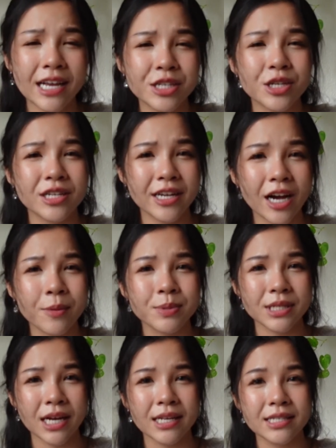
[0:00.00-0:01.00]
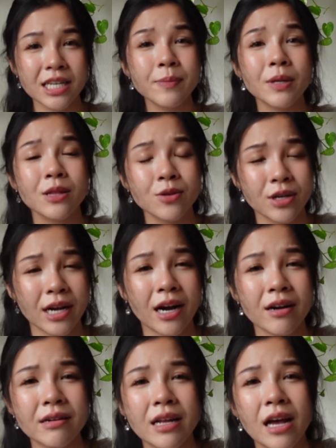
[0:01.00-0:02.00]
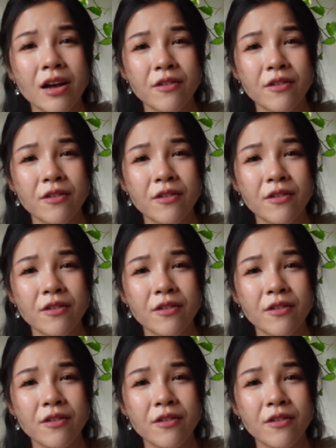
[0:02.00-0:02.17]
actually helps us keep a lookout